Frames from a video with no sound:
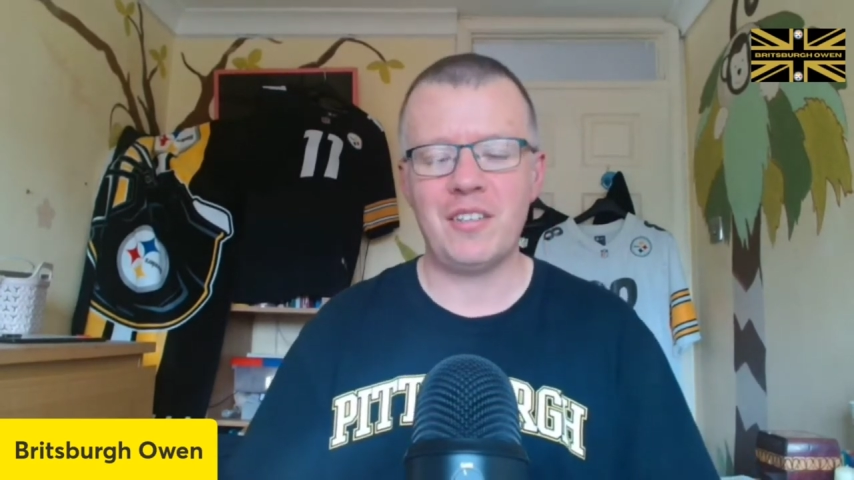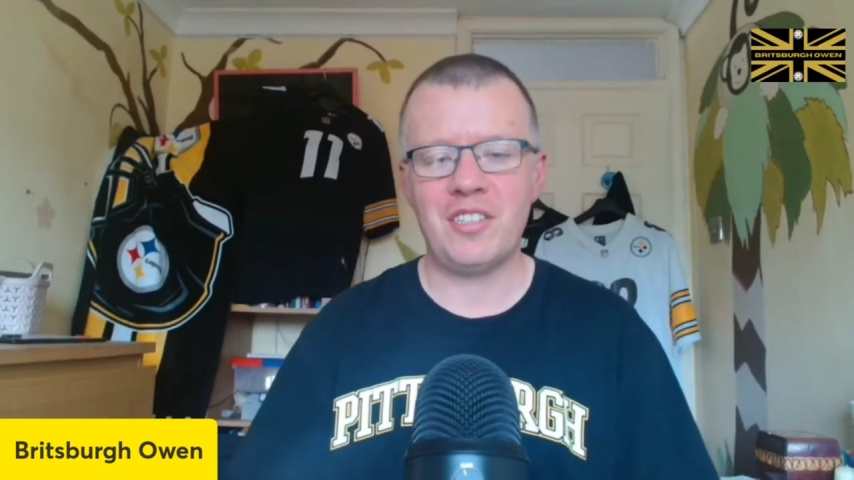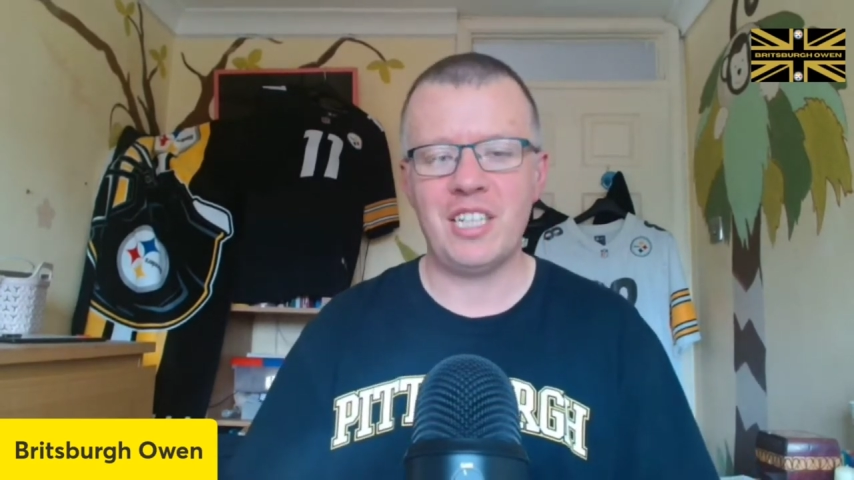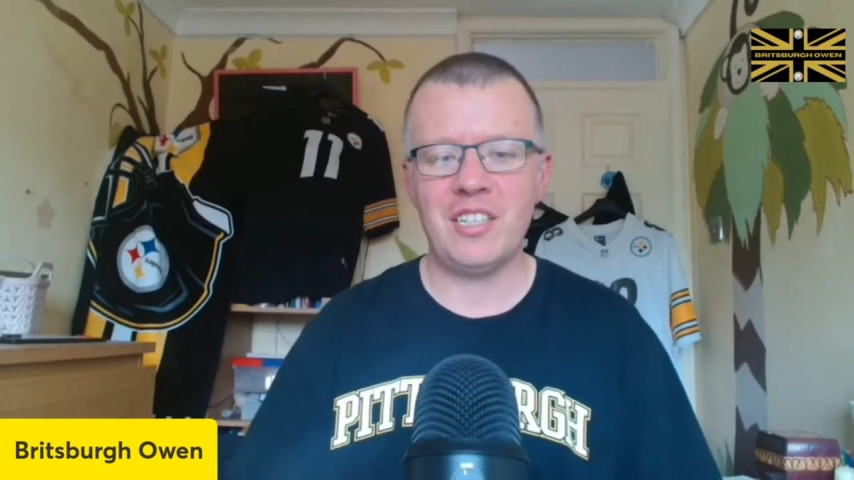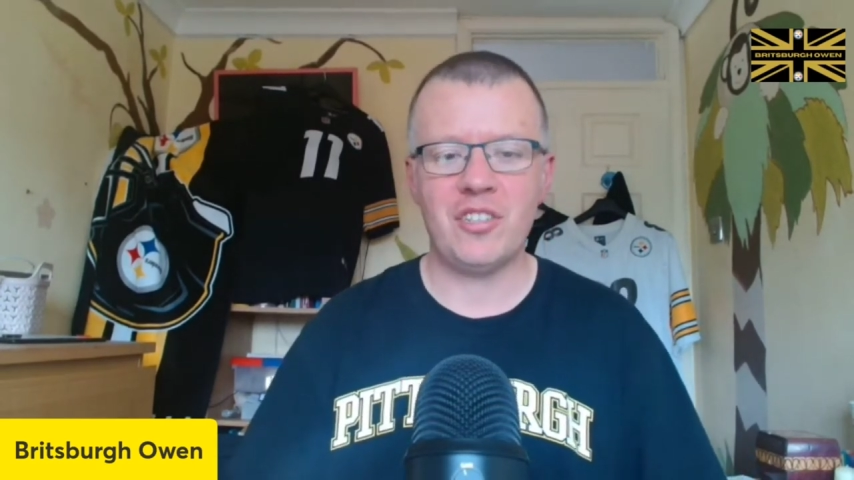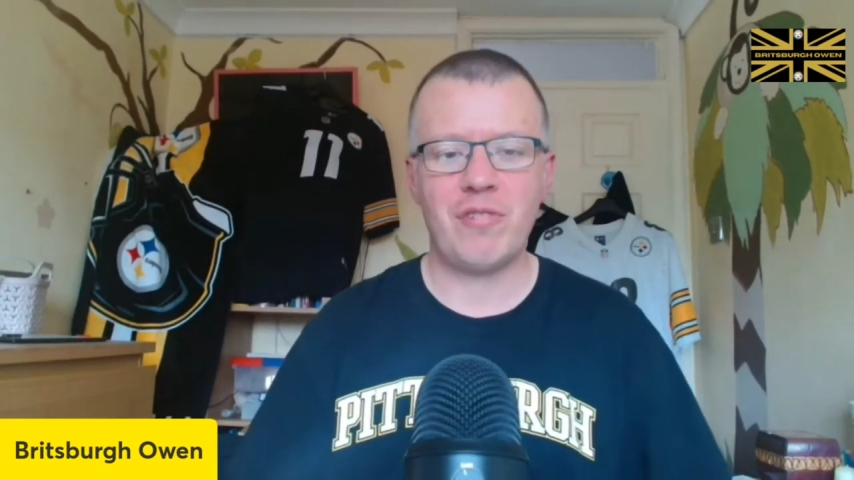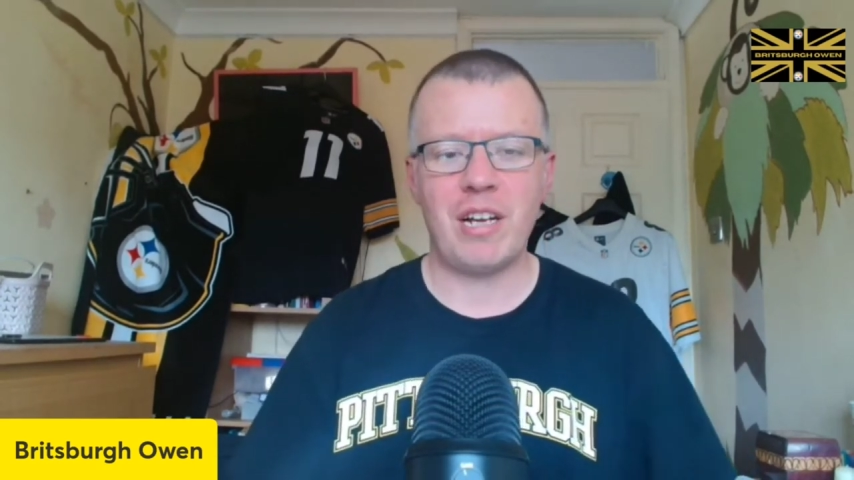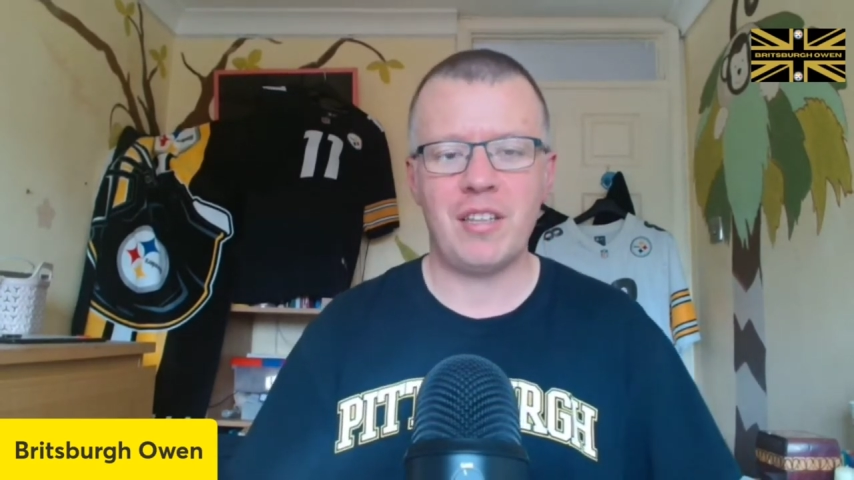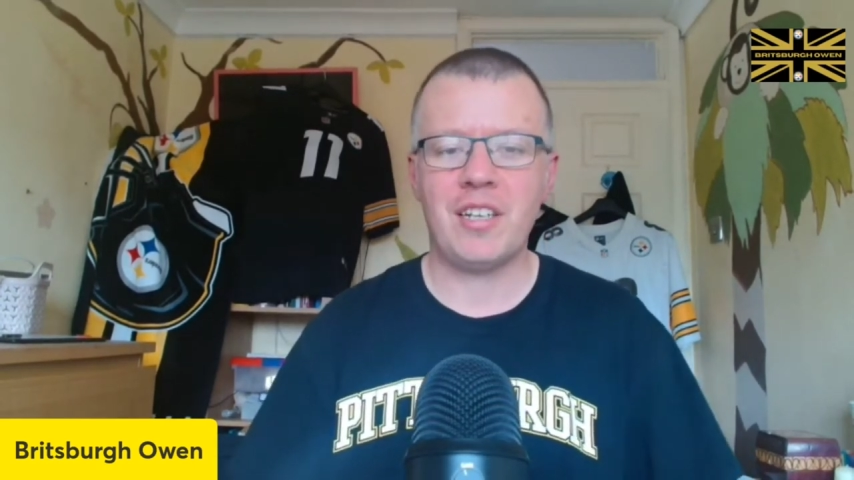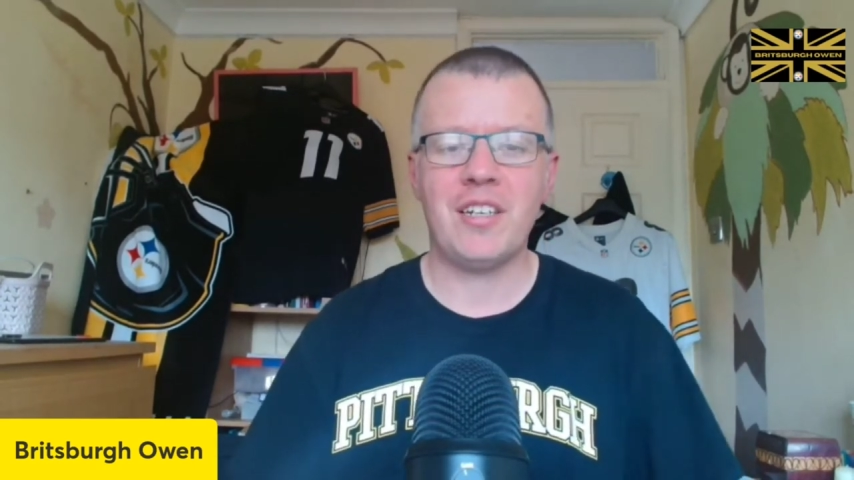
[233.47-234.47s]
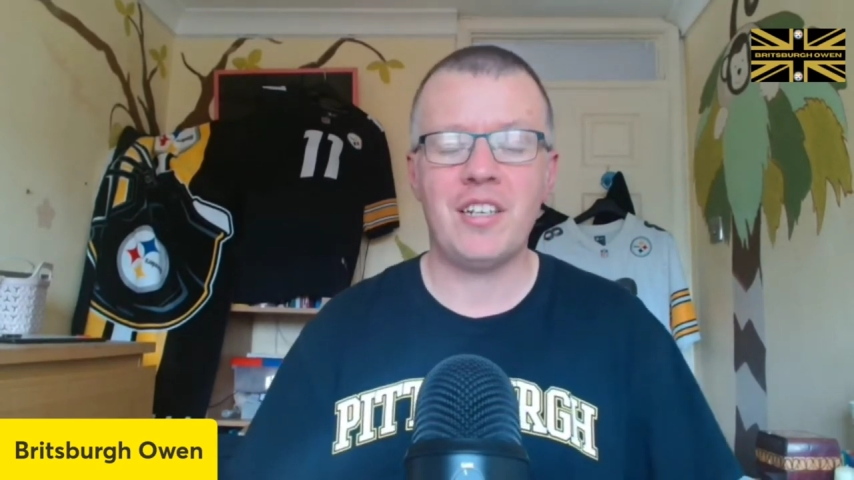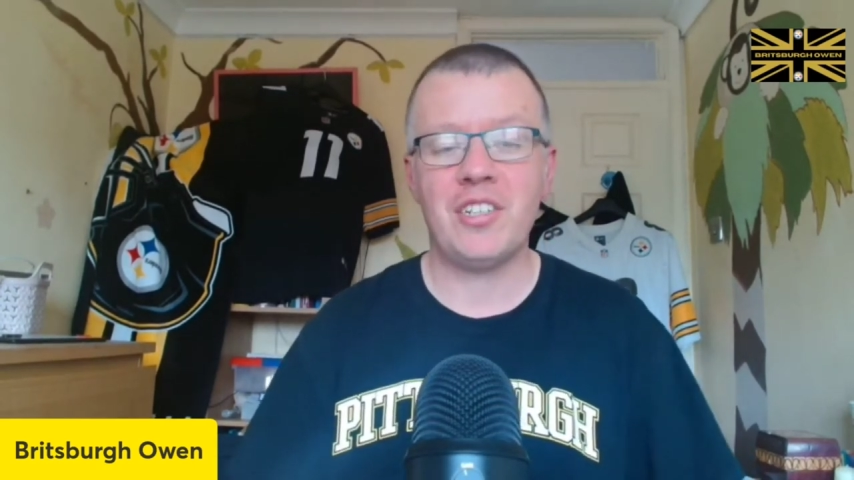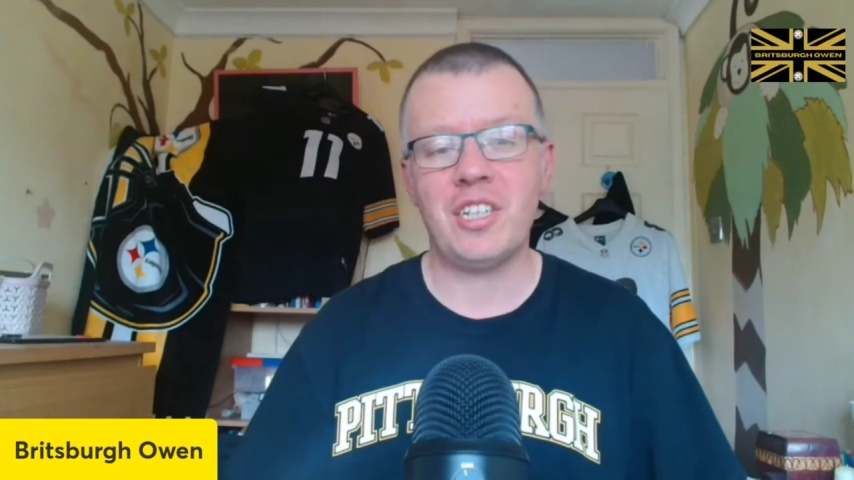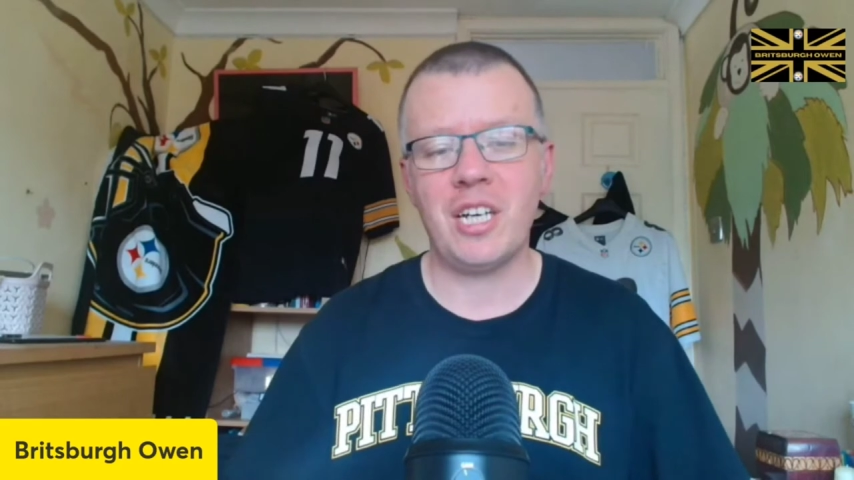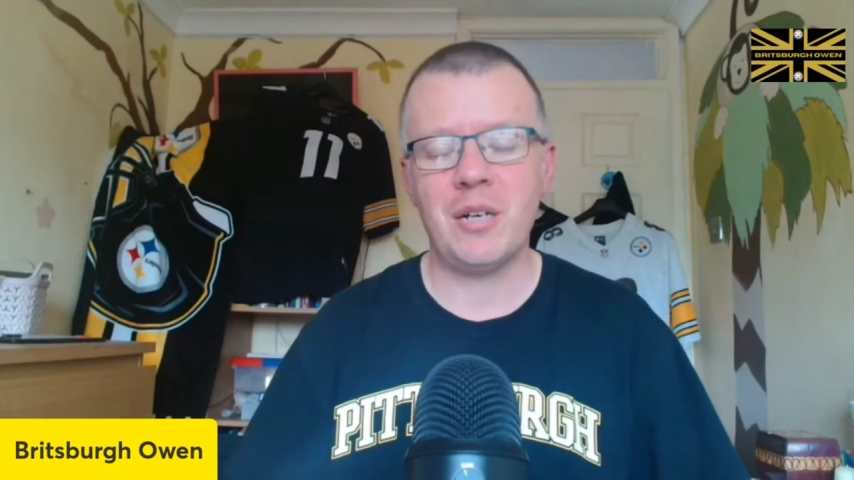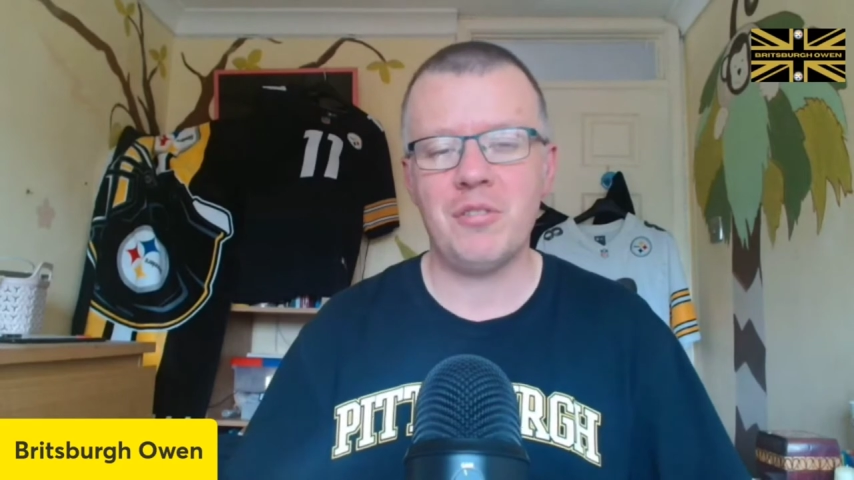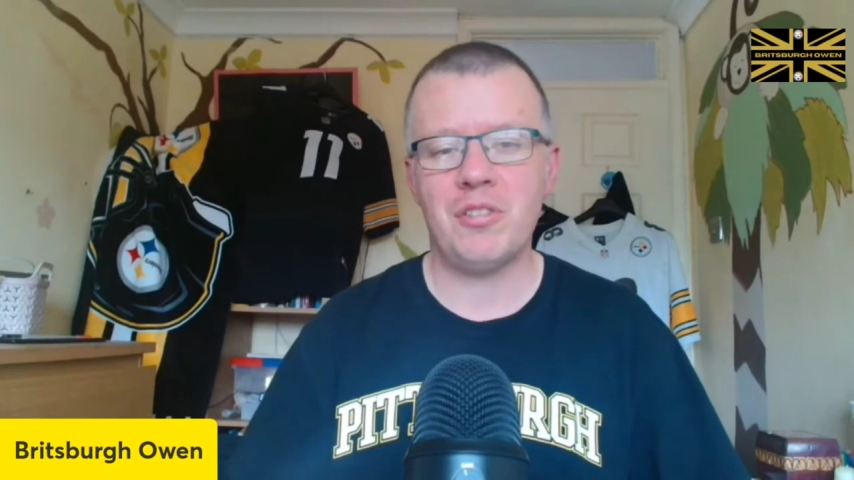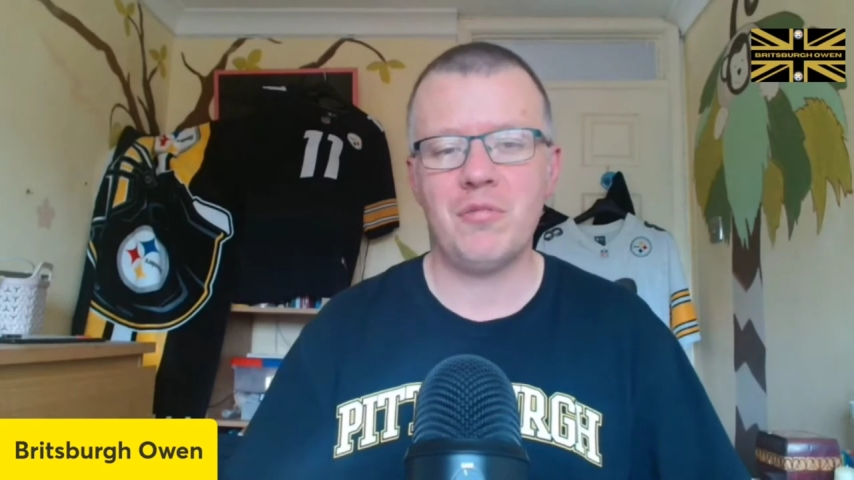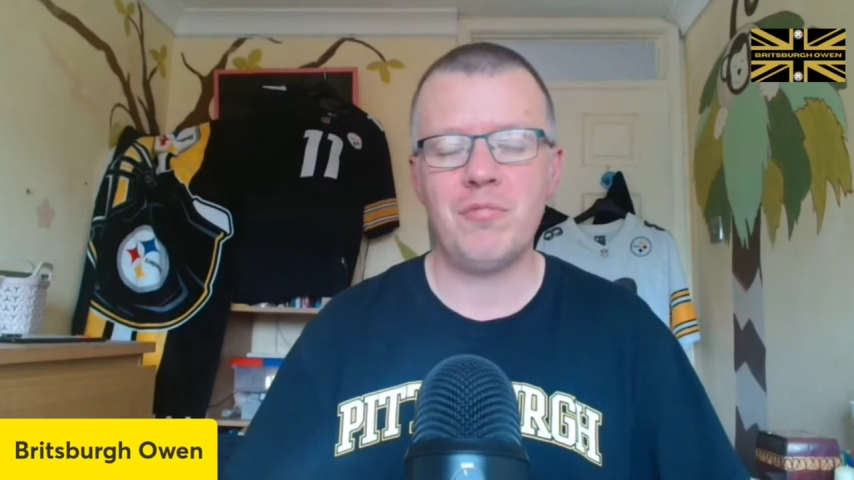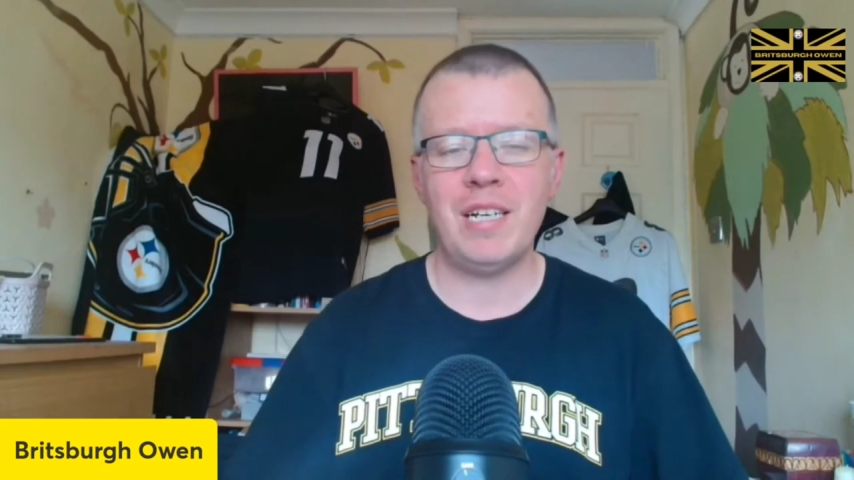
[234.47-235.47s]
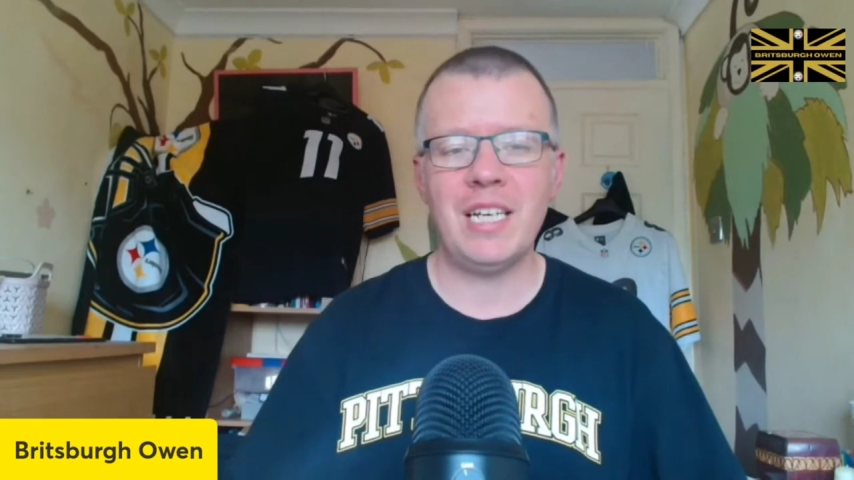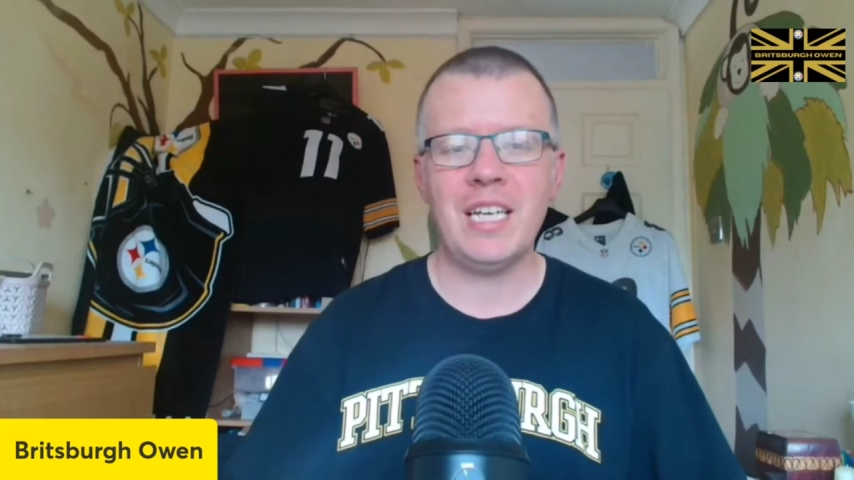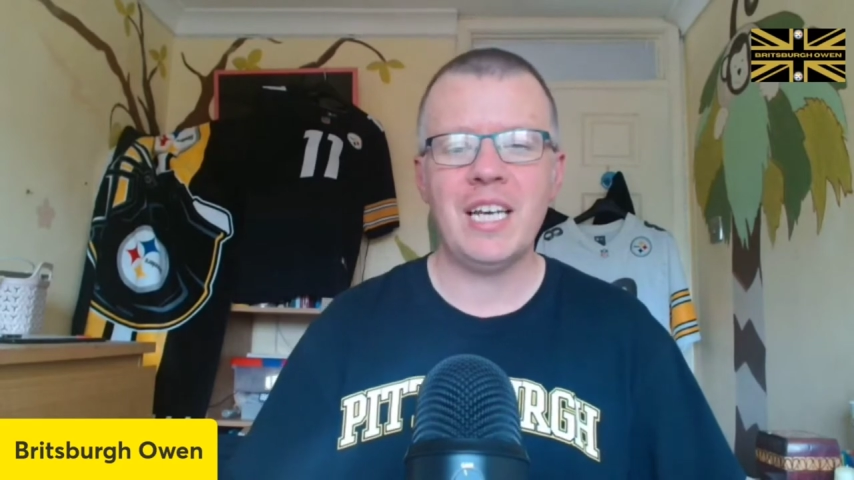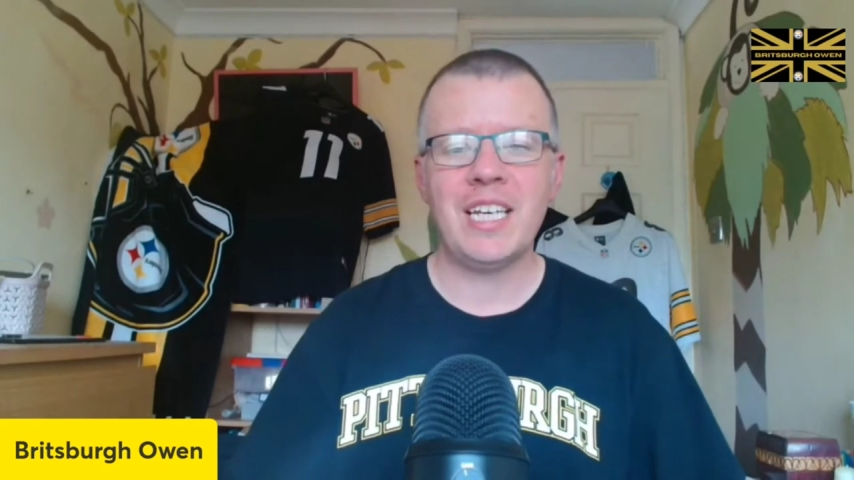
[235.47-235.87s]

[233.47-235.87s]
the Steelers strength and conditioning coaches to really